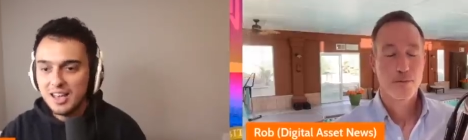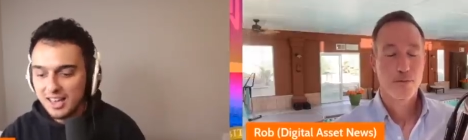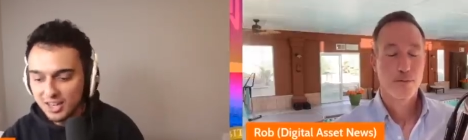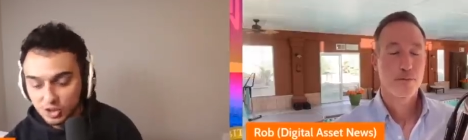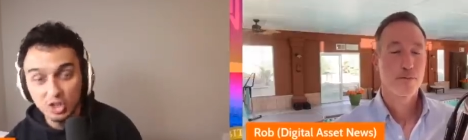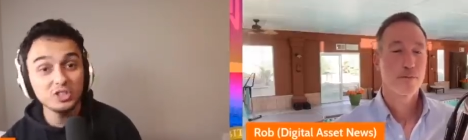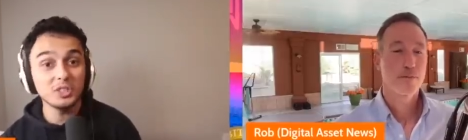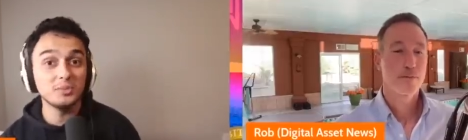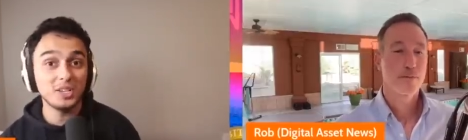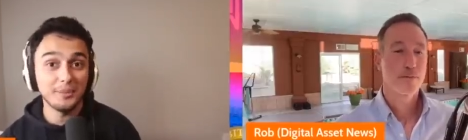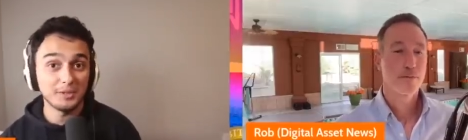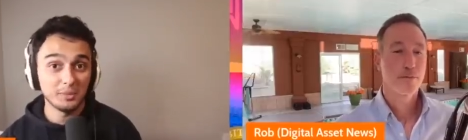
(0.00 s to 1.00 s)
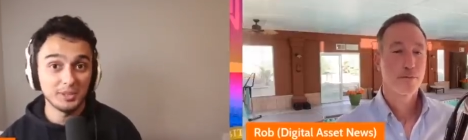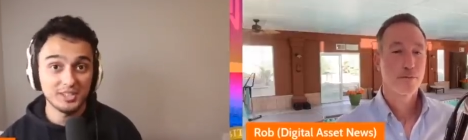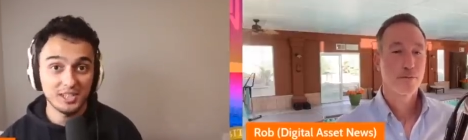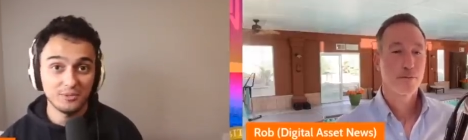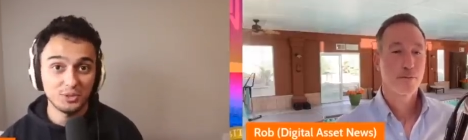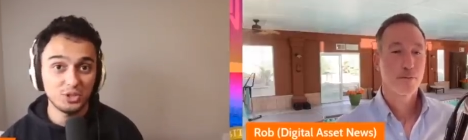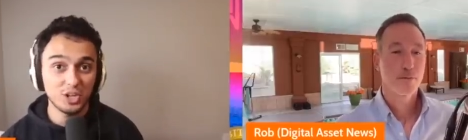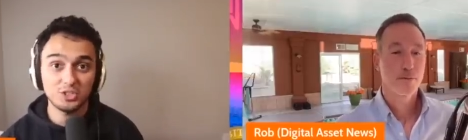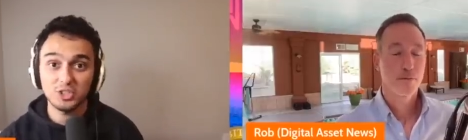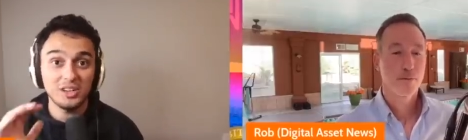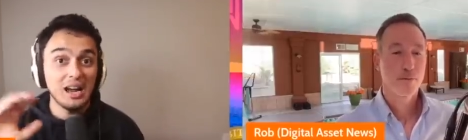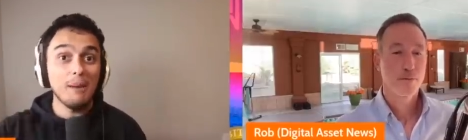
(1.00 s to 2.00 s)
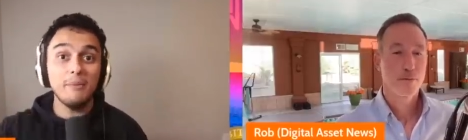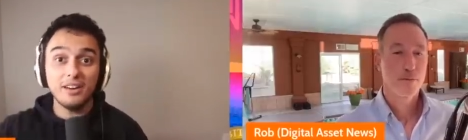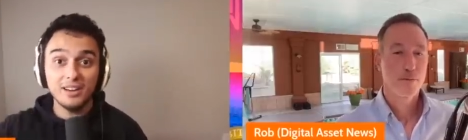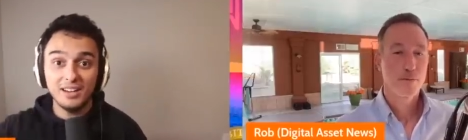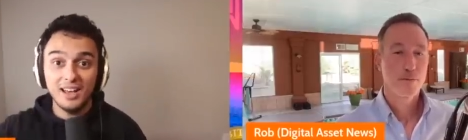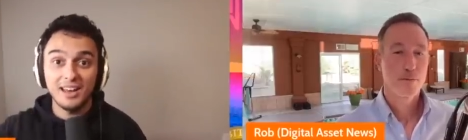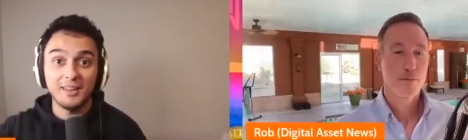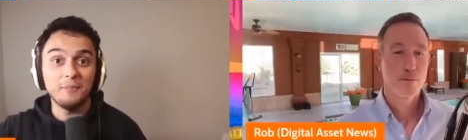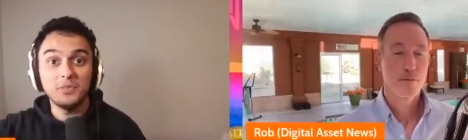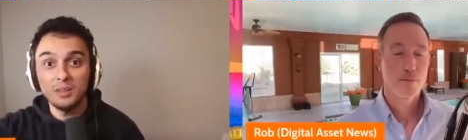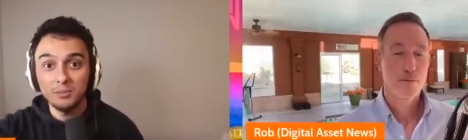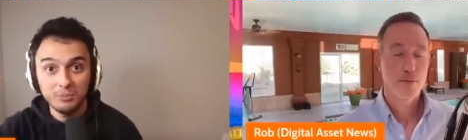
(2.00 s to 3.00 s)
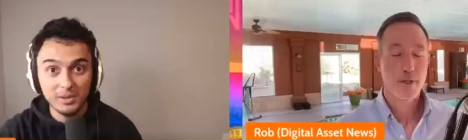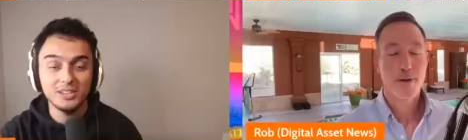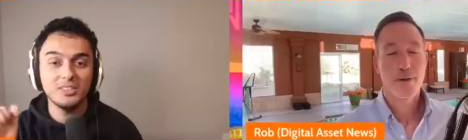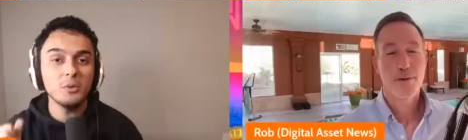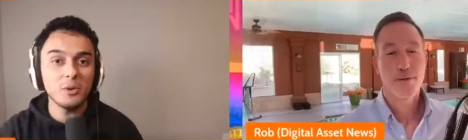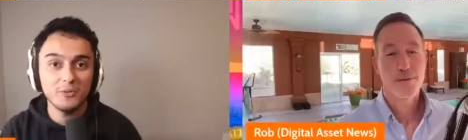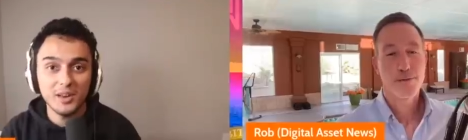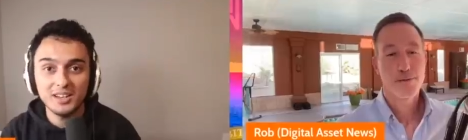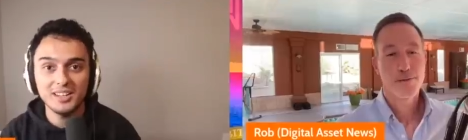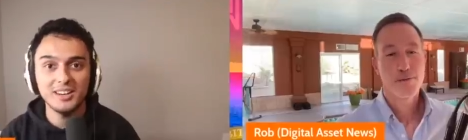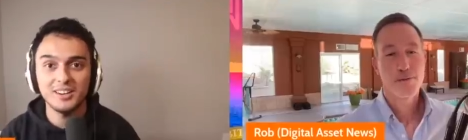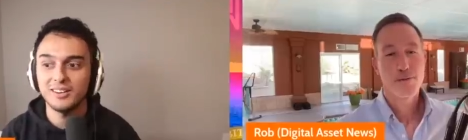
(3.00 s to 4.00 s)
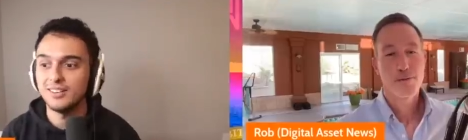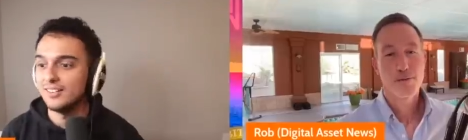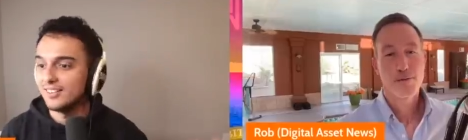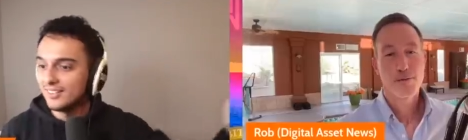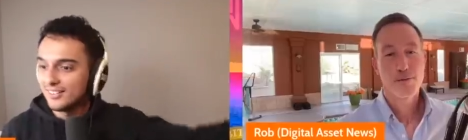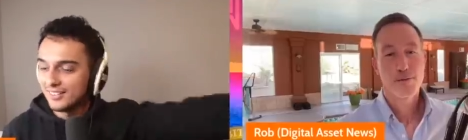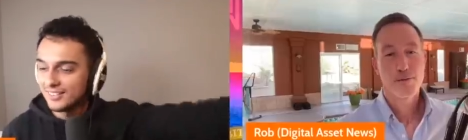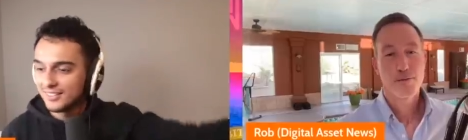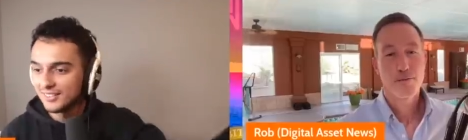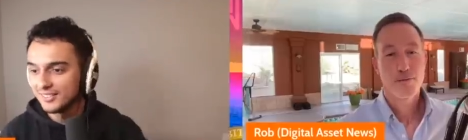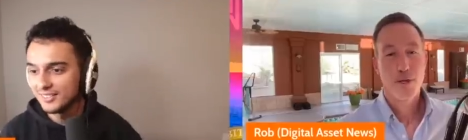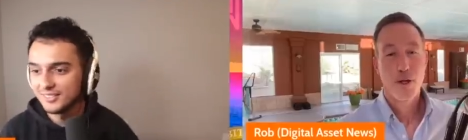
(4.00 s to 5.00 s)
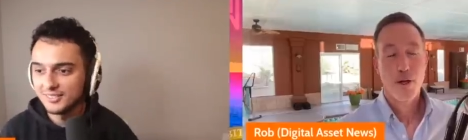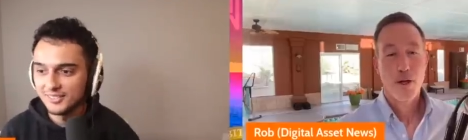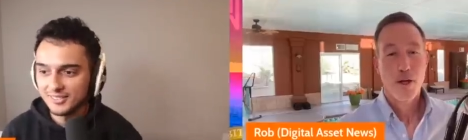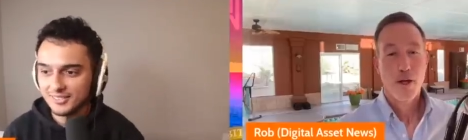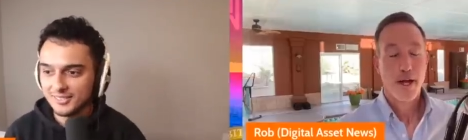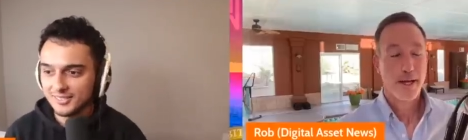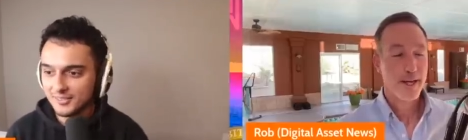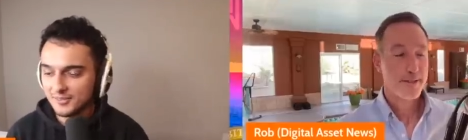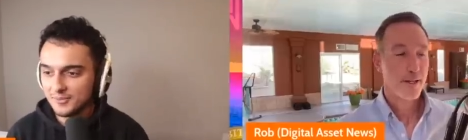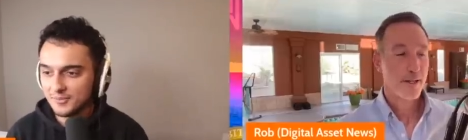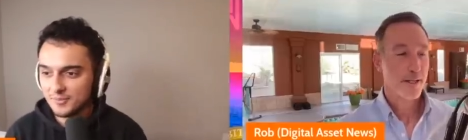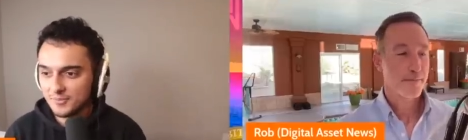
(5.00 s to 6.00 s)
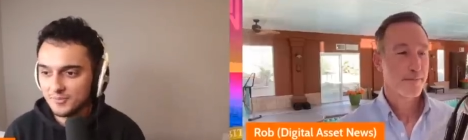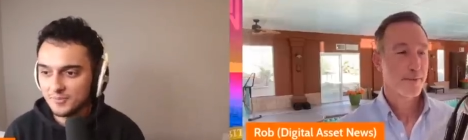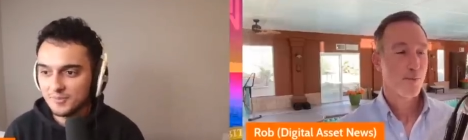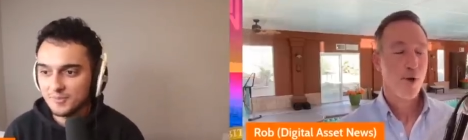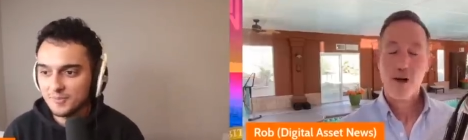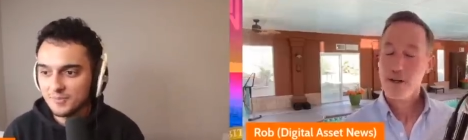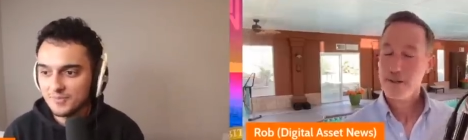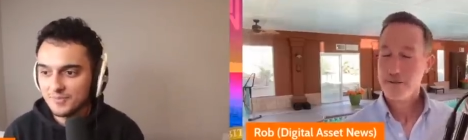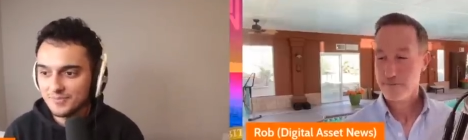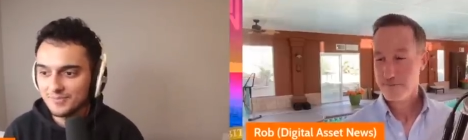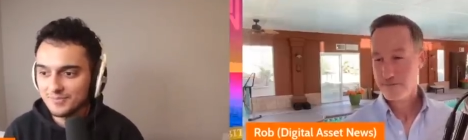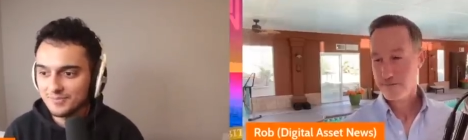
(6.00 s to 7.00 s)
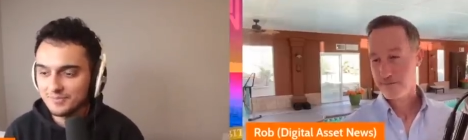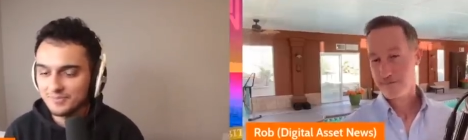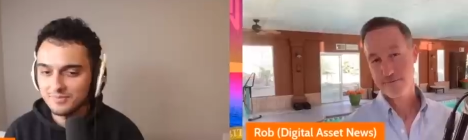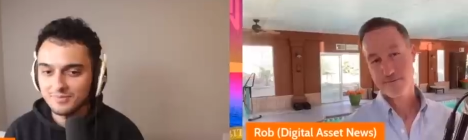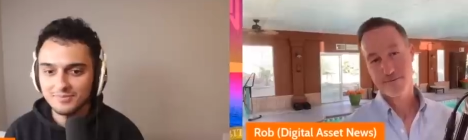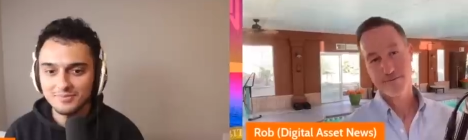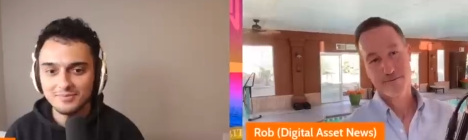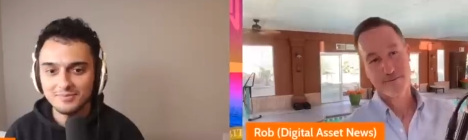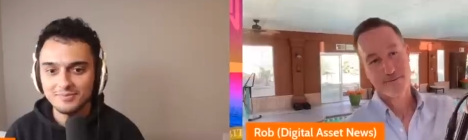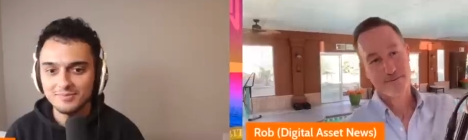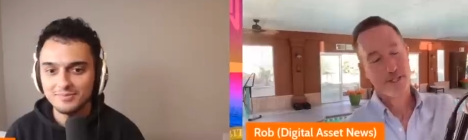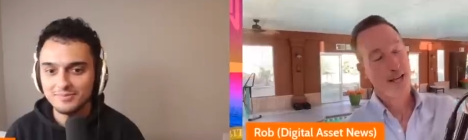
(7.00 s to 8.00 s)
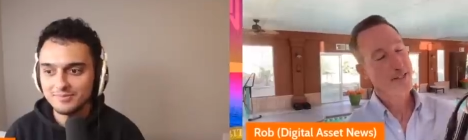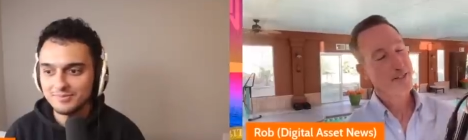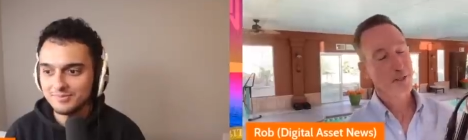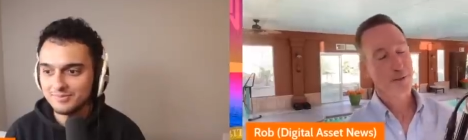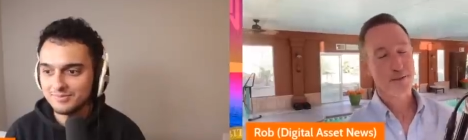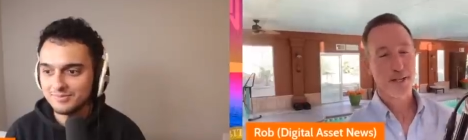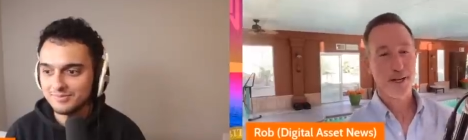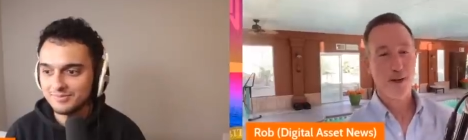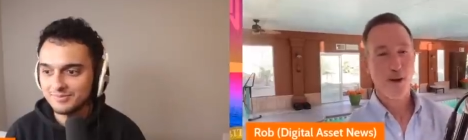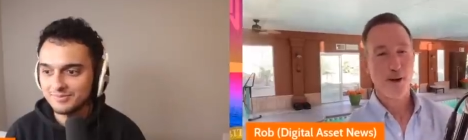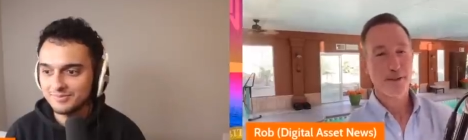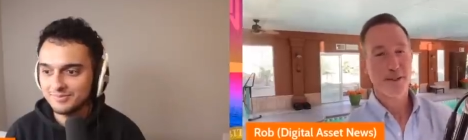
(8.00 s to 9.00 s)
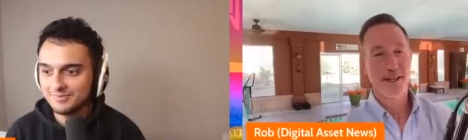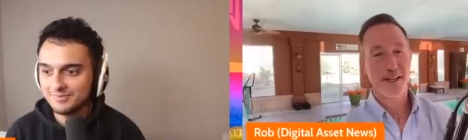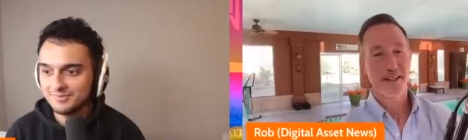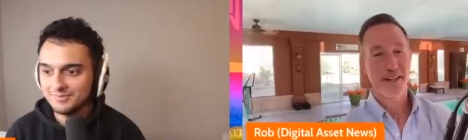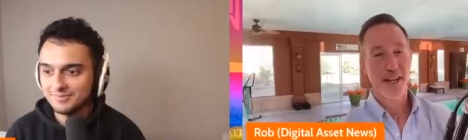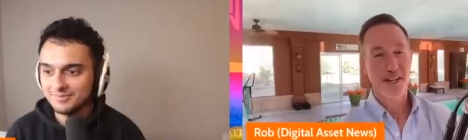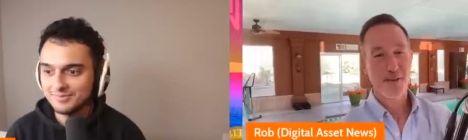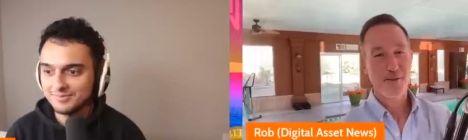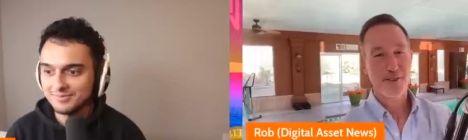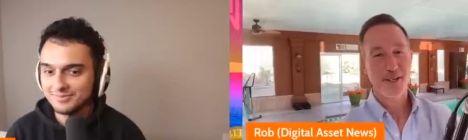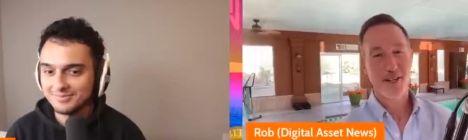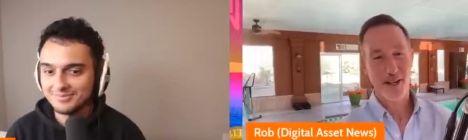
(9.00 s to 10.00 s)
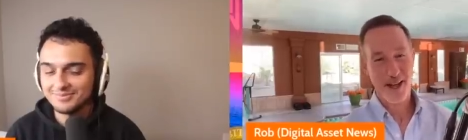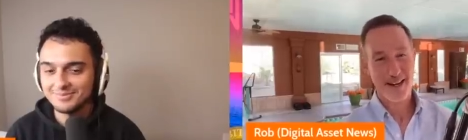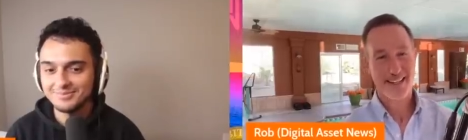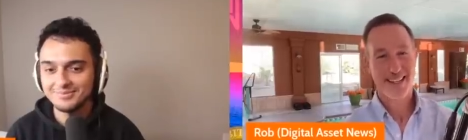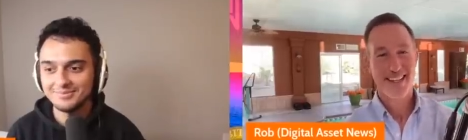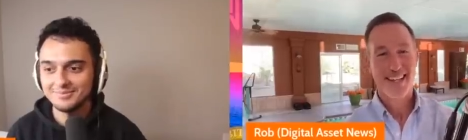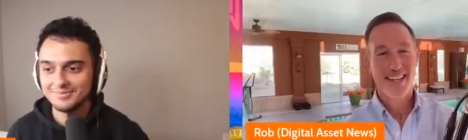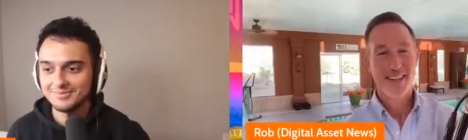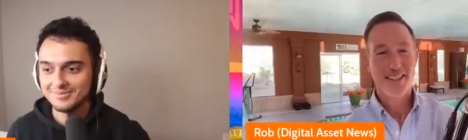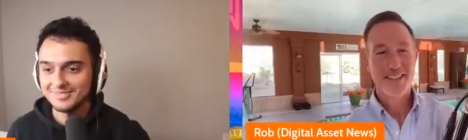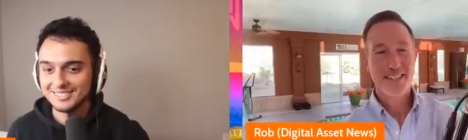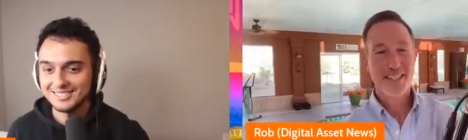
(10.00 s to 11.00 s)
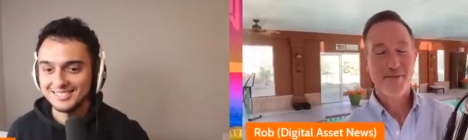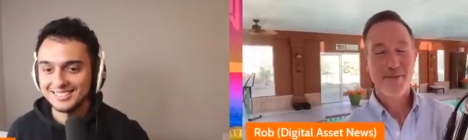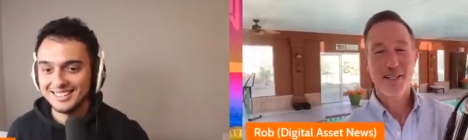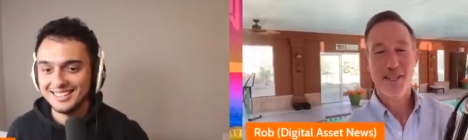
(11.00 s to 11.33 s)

Speaker 1: It took some time to build the infrastructure. I'm not gonna lie. But I think we're finally here.
Speaker 2: I got to tell you. Well, Classy, you've said it all today, and you've said a lot. This is going to be a